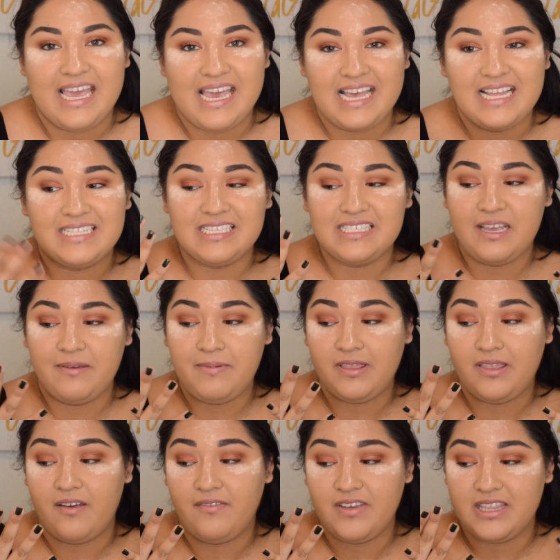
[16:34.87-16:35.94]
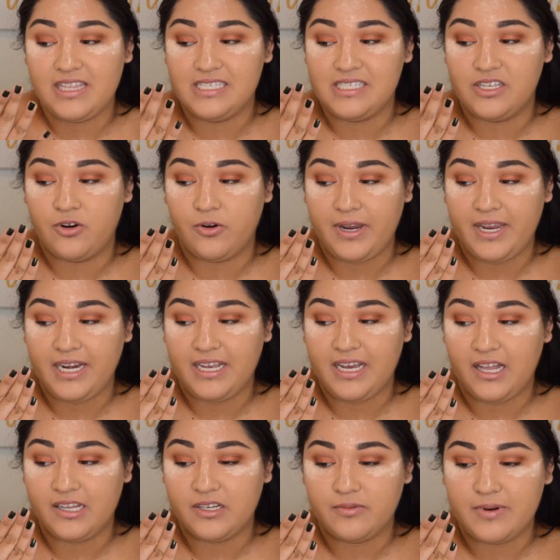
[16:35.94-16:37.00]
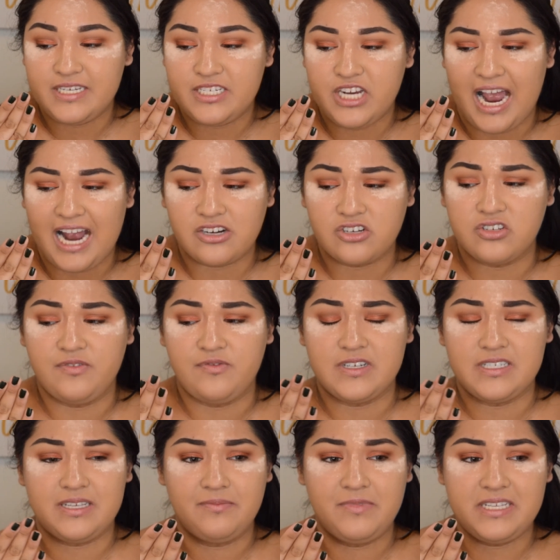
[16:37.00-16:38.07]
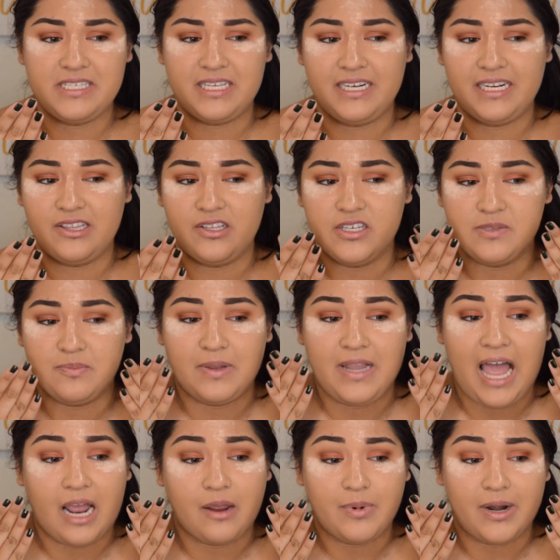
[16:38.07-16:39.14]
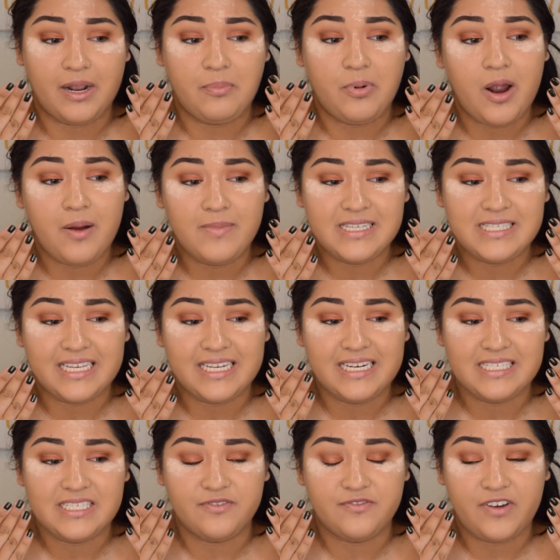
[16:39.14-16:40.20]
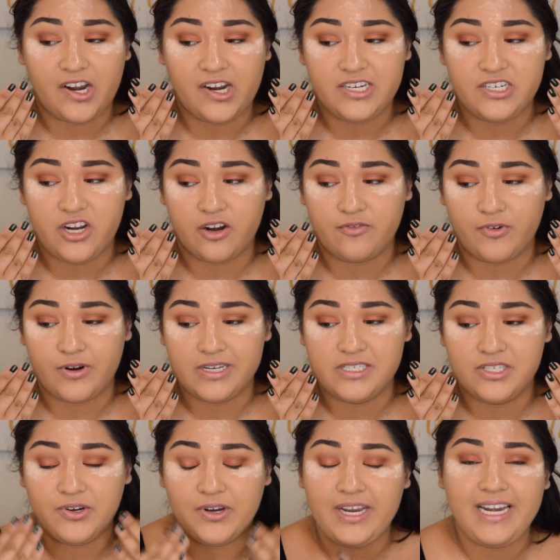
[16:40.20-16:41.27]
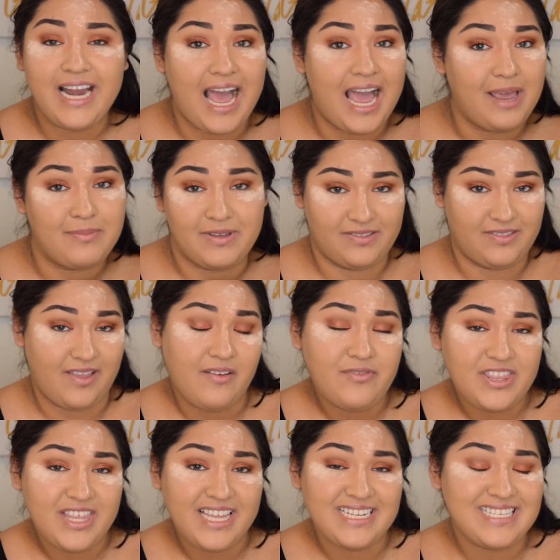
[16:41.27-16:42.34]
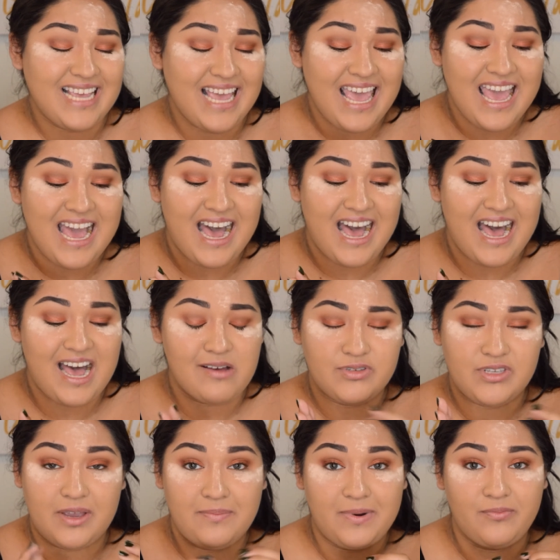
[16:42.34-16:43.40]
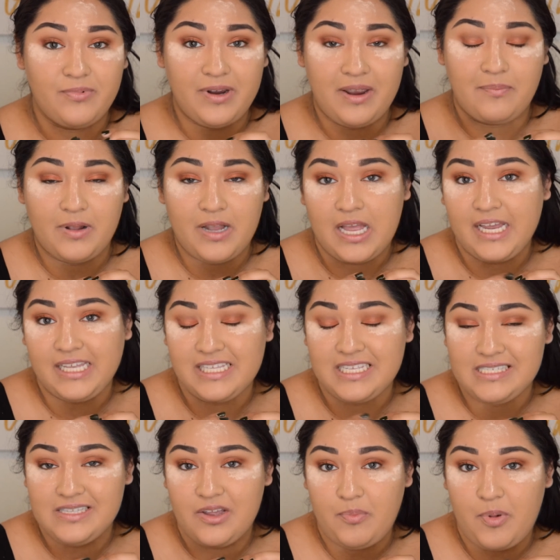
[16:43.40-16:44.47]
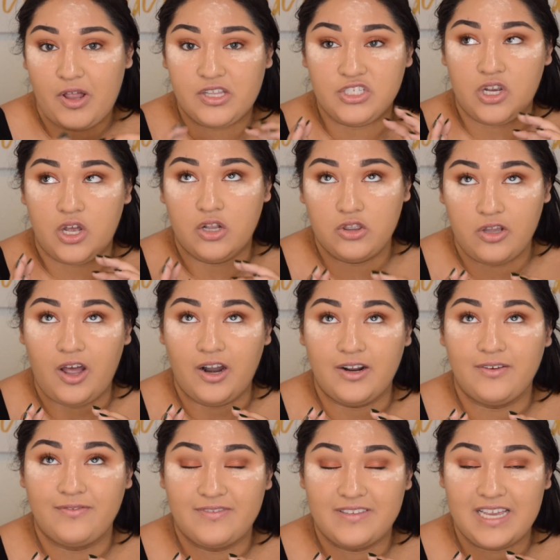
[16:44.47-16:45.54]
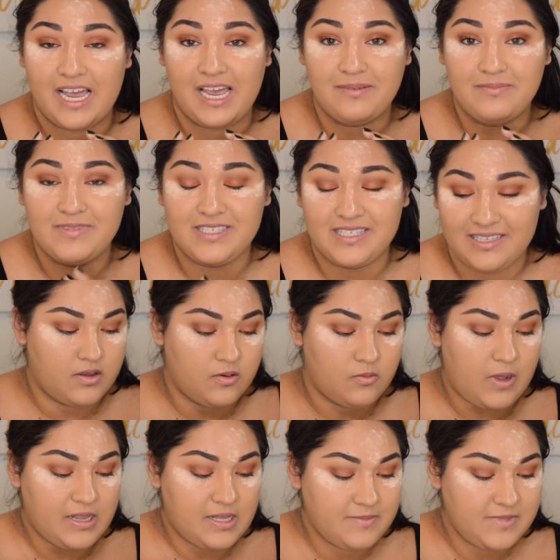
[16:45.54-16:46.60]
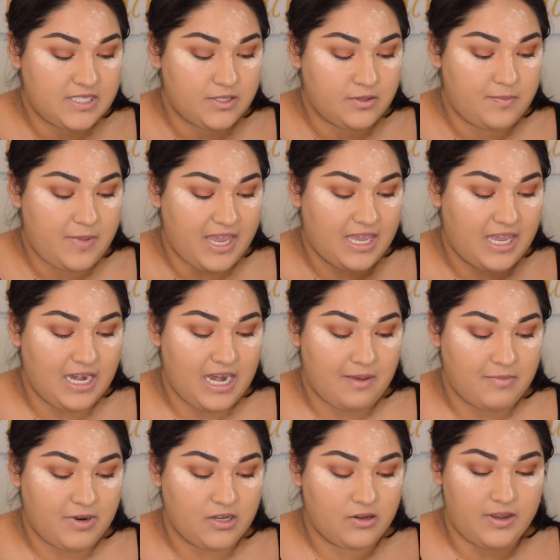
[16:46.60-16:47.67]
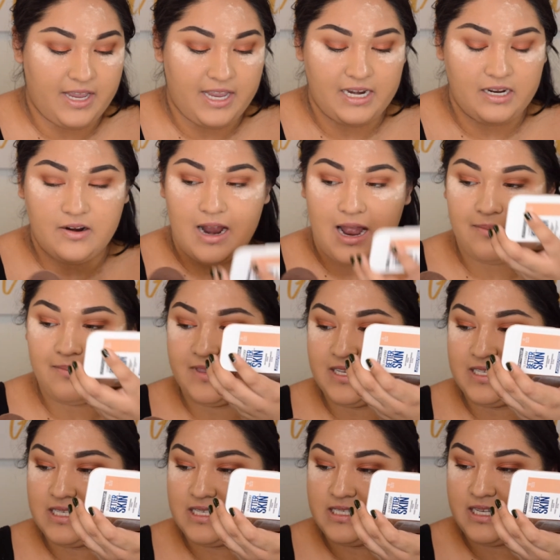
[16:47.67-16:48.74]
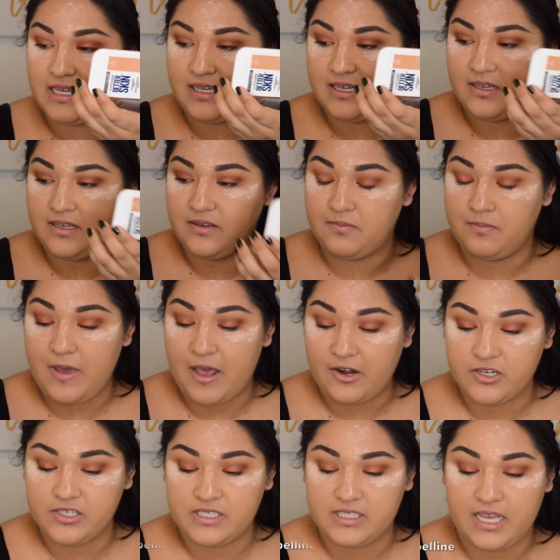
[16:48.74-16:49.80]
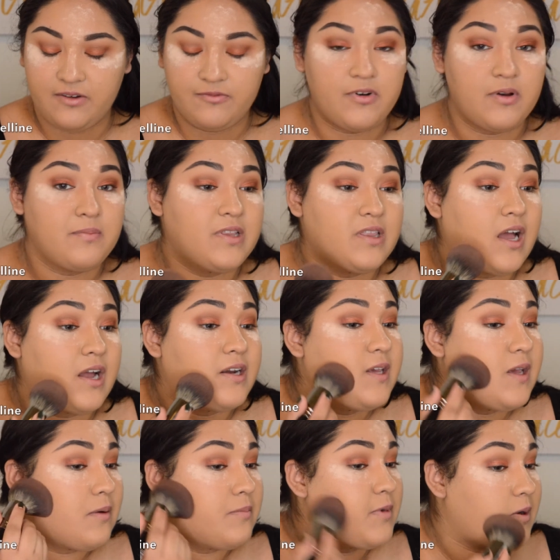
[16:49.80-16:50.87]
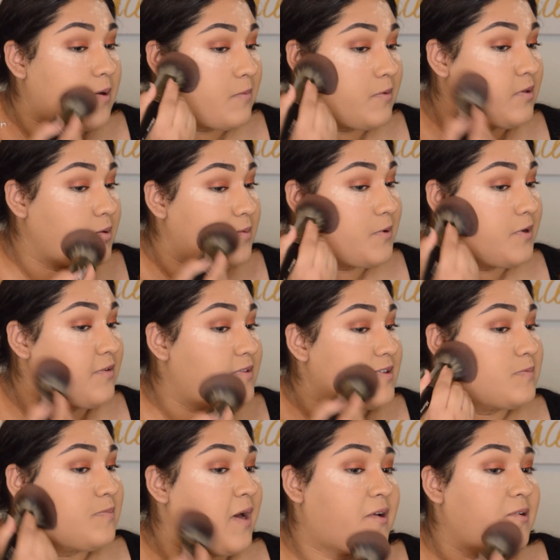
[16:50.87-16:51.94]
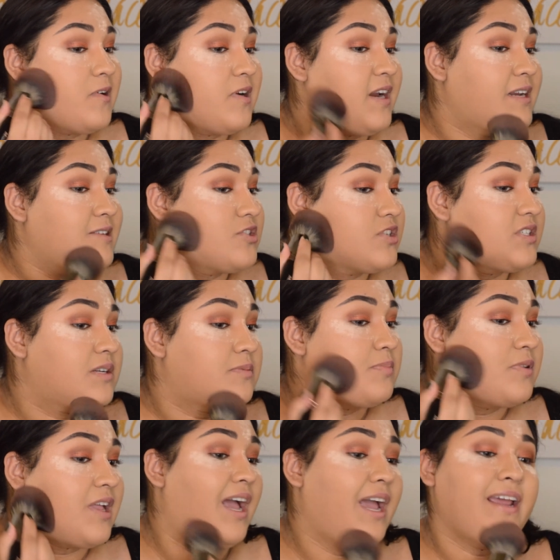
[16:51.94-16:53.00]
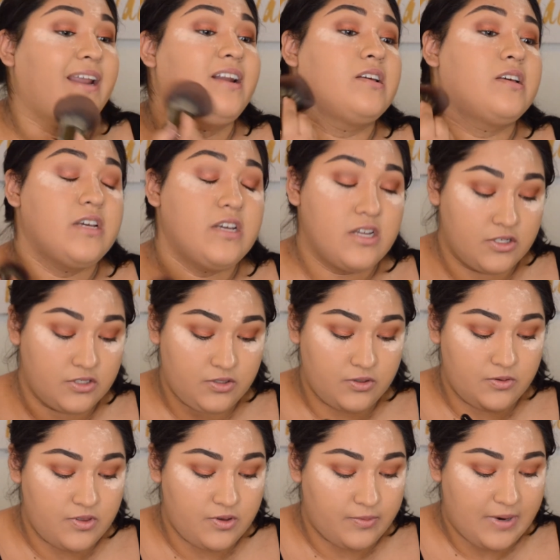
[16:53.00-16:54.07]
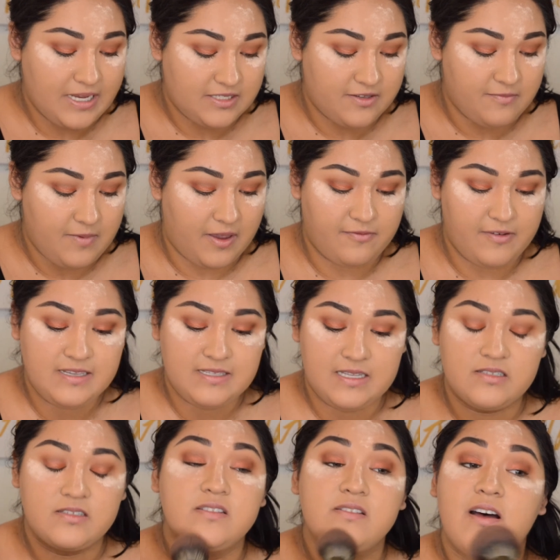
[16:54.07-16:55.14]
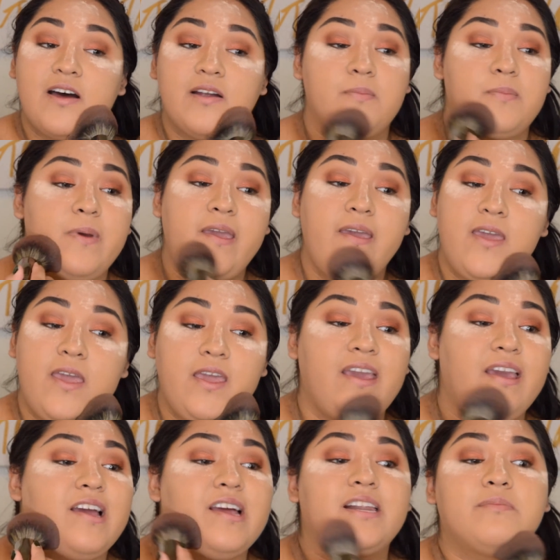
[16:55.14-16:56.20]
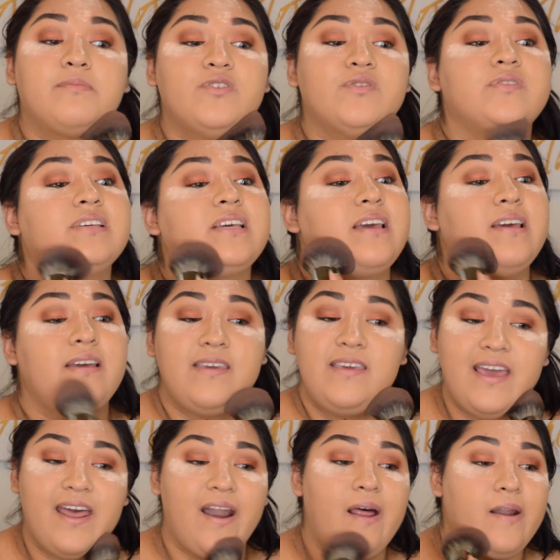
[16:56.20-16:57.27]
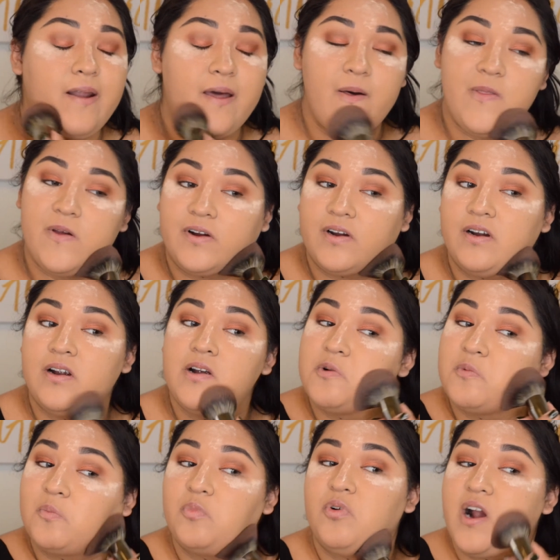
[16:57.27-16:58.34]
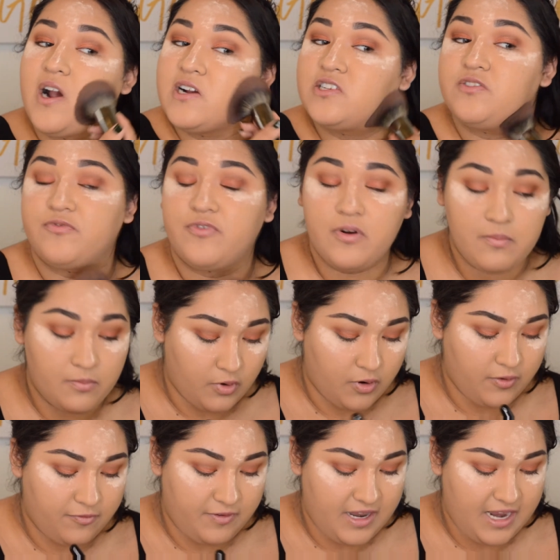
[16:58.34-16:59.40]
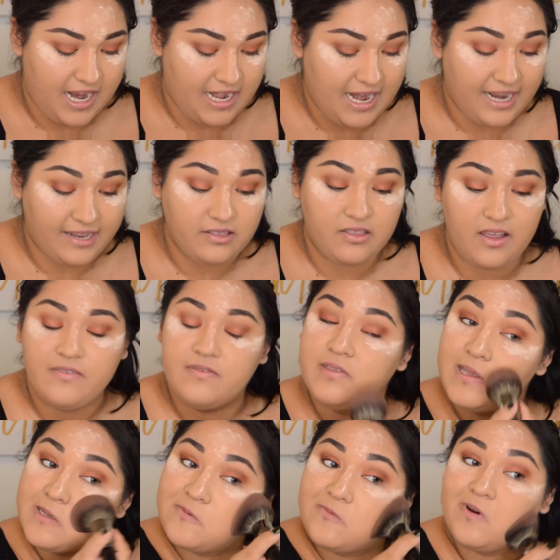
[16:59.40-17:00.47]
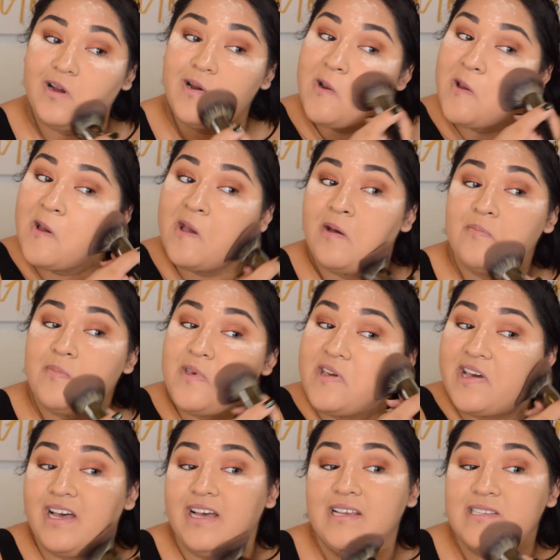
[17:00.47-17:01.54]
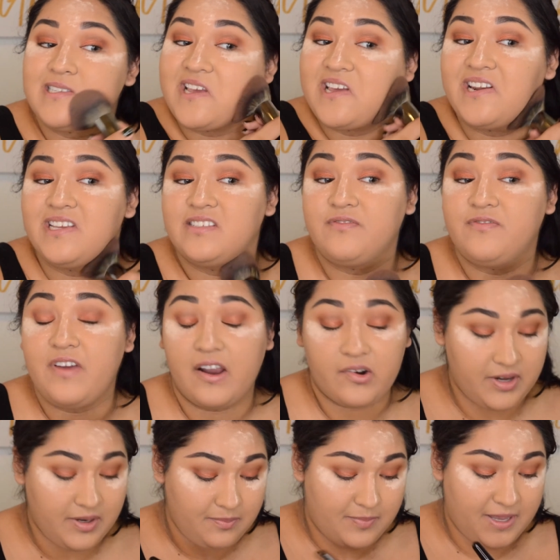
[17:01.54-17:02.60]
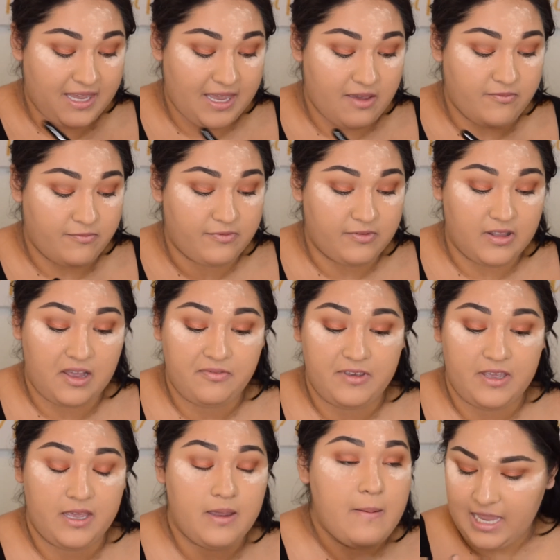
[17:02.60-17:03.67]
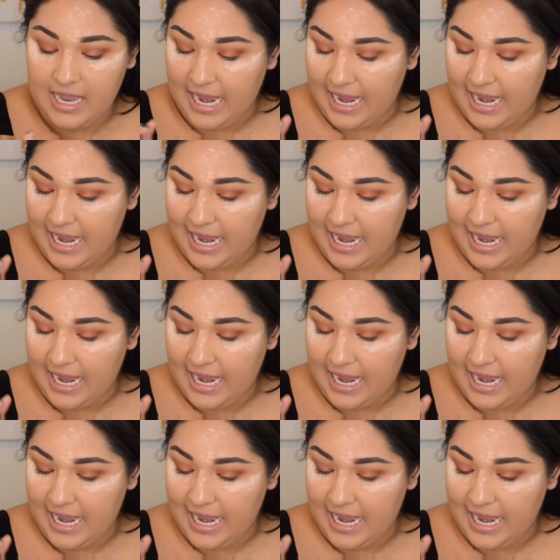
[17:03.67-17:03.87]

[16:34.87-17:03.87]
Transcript: And since I've been loving this green color, which actually for some reason it looks black, but I promise it is a very dark forest green, I'm in love with it. So I've been reapplying this nail polish a lot of times. While I'm still baking, I'm going to go ahead and grab, this is the Better Skin from Milani. I'm going to grab a little bit of this powder and just apply it to the rest of my face that's not baking. And I'm using yet another brush from Morphe, and I love this one because it is very big and fluffy.